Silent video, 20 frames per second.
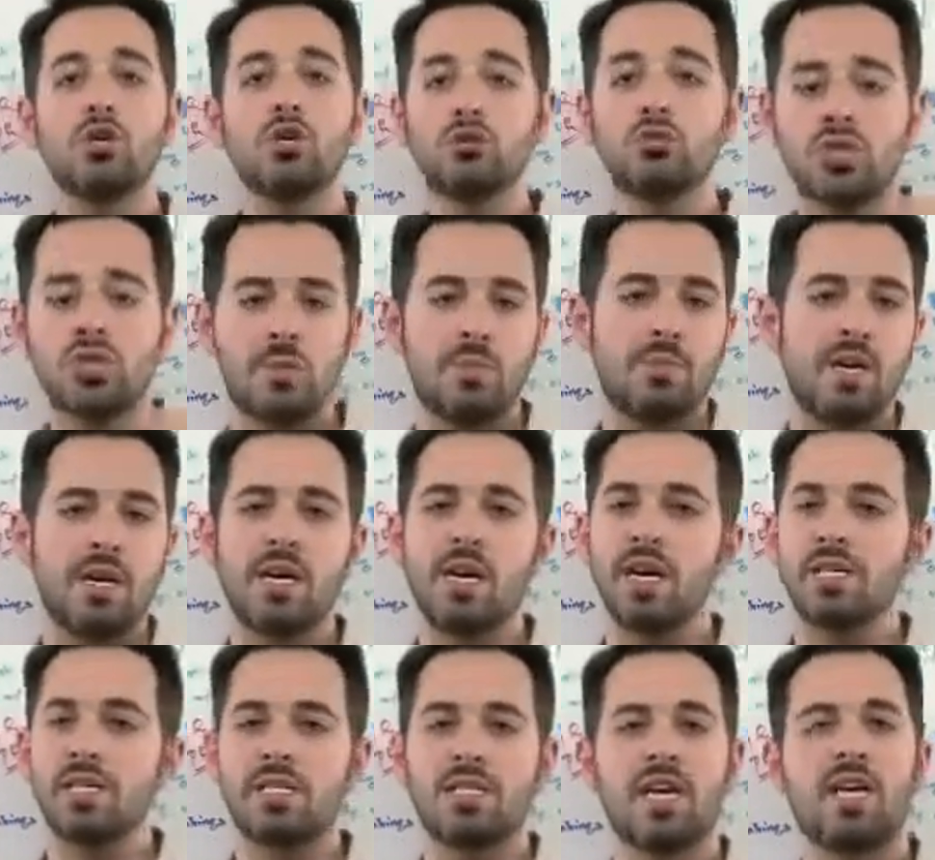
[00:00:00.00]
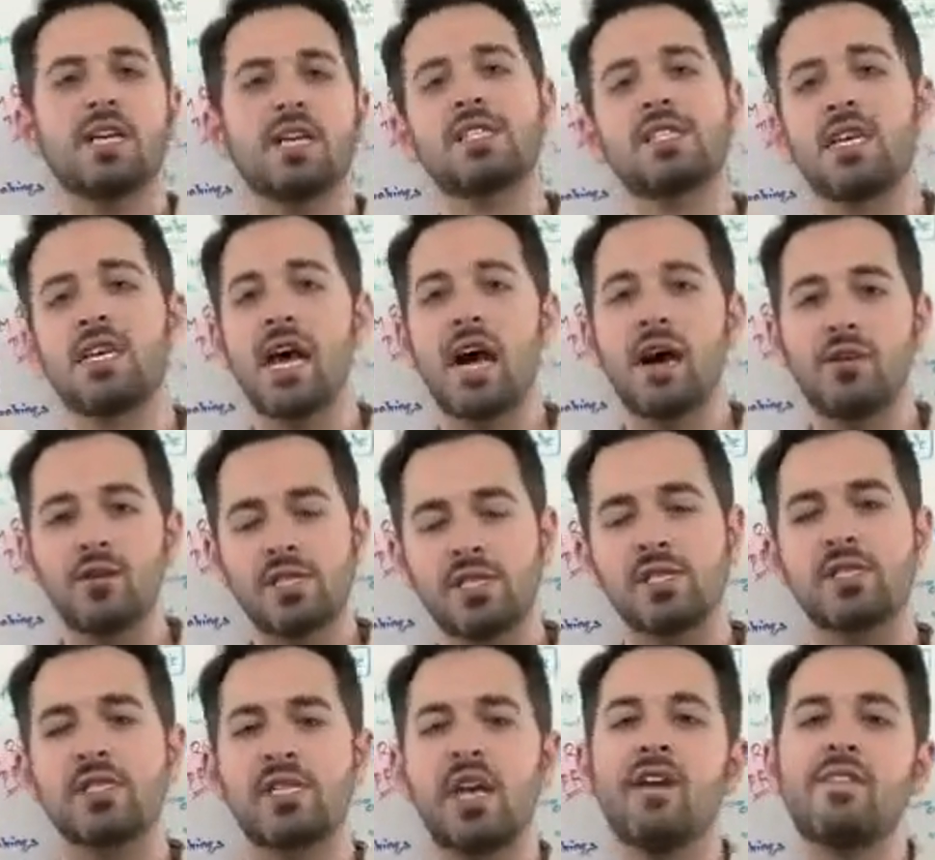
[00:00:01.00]
used to be a 6 and now
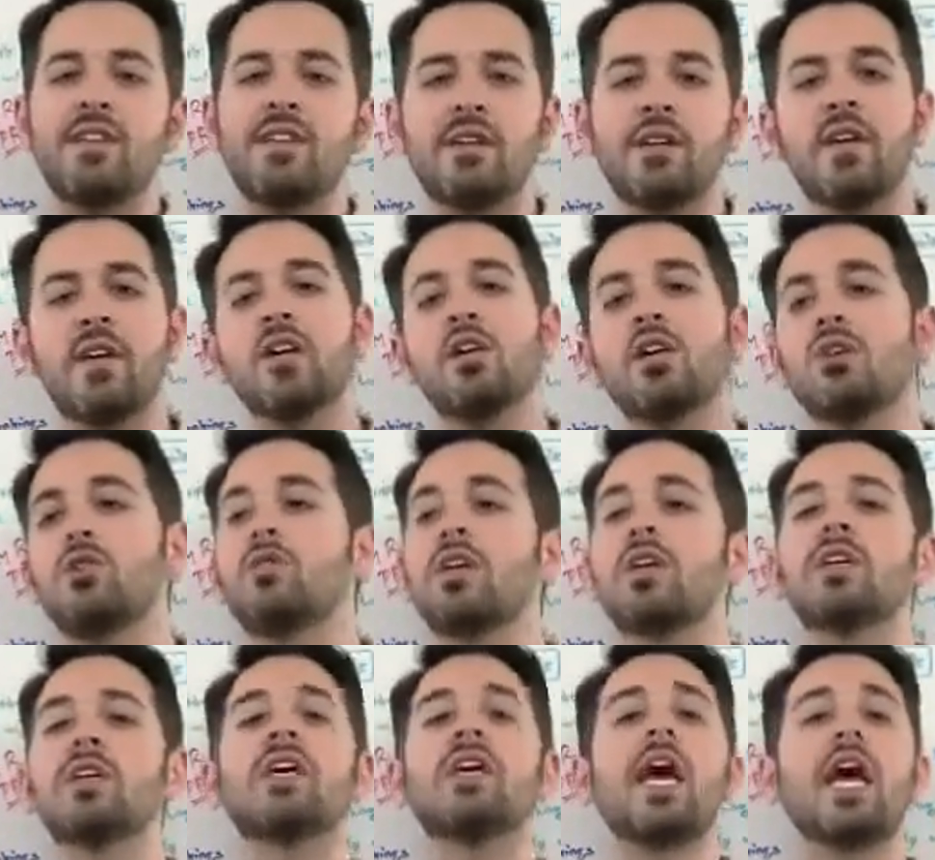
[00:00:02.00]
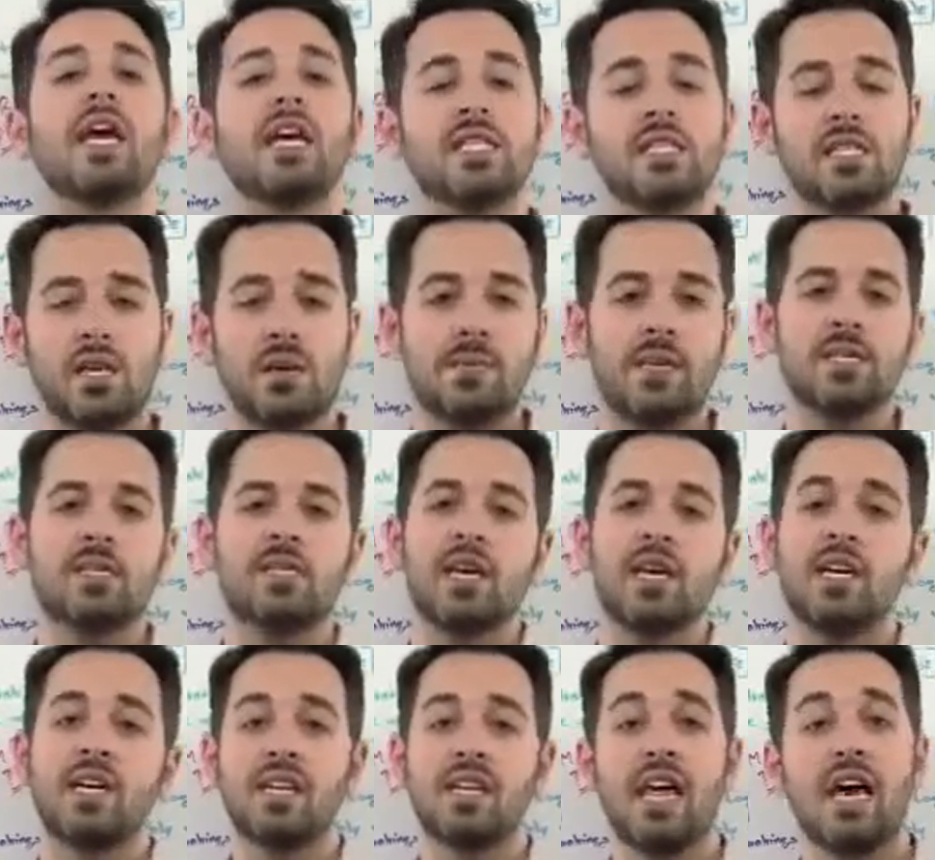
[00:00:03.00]
it's a 7, you can gain some
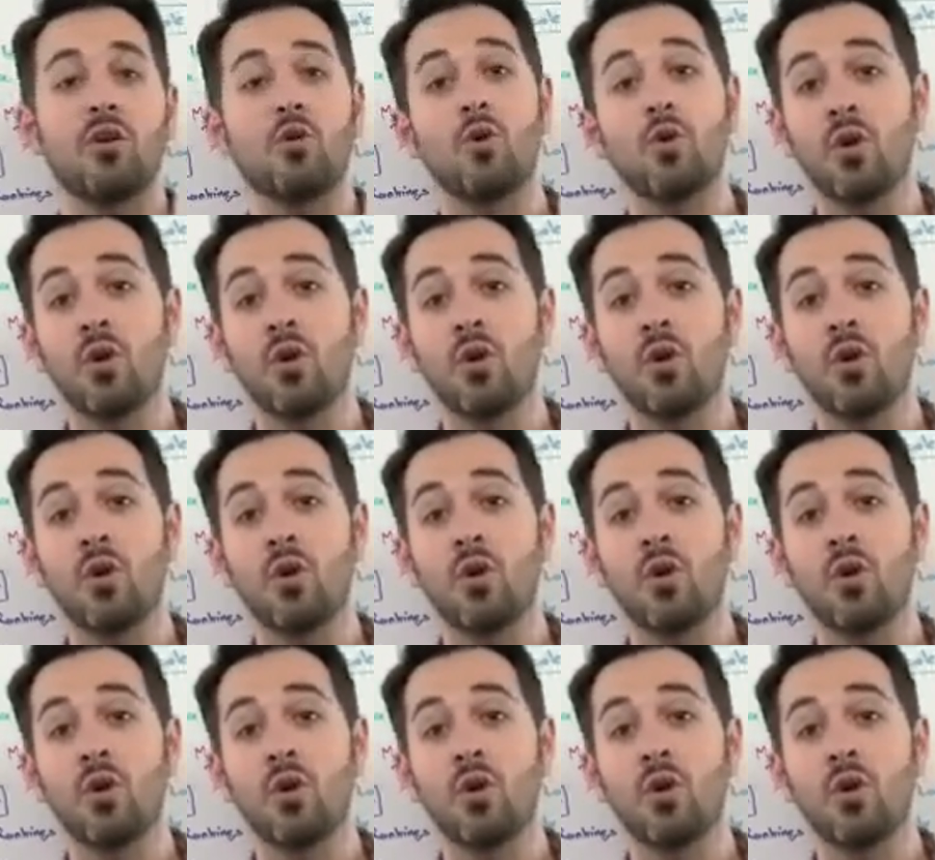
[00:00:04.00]
insight into that.